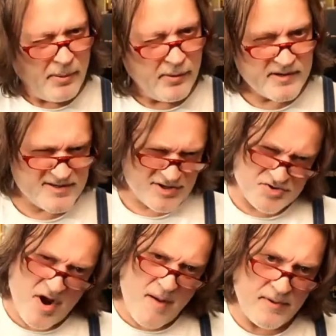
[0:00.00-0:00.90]
Is it a
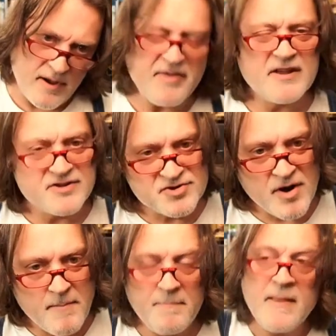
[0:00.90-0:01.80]
strop? I think it's a
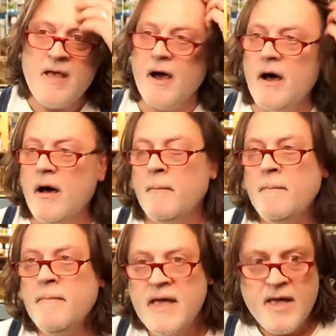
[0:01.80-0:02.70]
strop. Um,
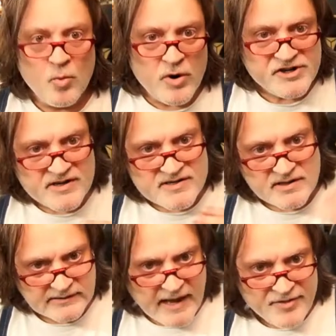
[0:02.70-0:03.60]
which is
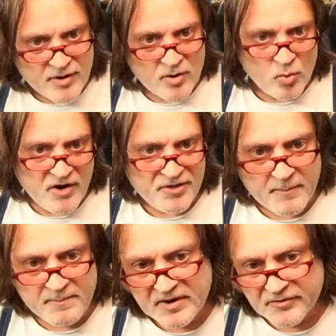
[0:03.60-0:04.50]
leather with a
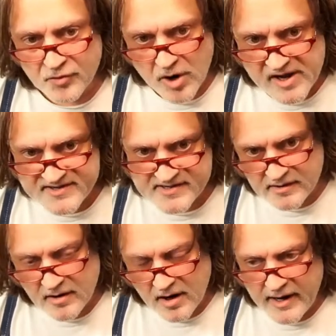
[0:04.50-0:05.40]
bit of rosin
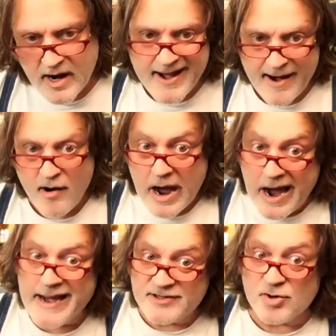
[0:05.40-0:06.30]
on it. Now,
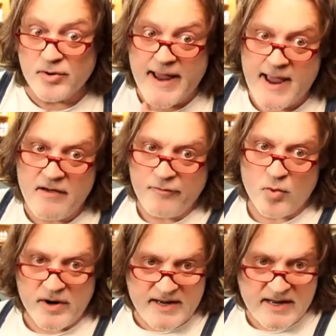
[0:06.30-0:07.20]
I don't have
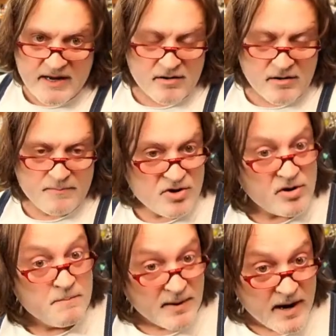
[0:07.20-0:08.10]
one here, but you
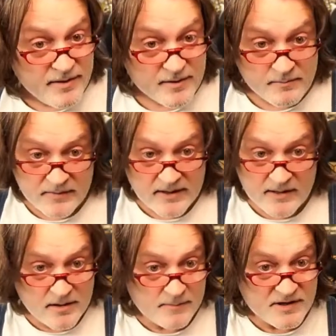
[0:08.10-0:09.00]
can buy them and it
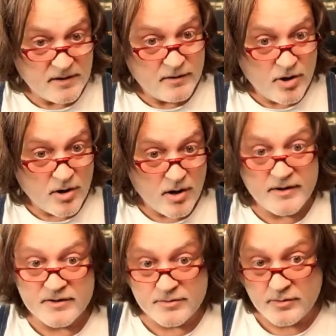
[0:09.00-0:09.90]
comes on a little card and
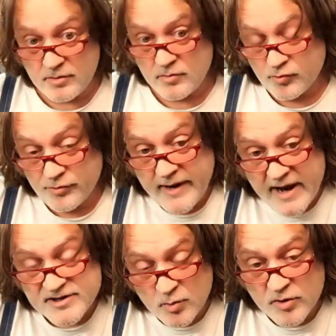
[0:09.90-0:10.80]
it, and it really
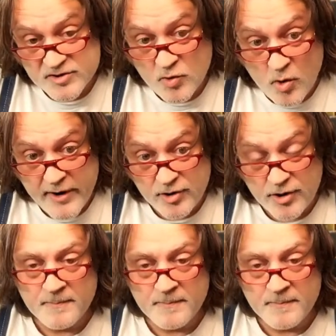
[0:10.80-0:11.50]
actually works quite good.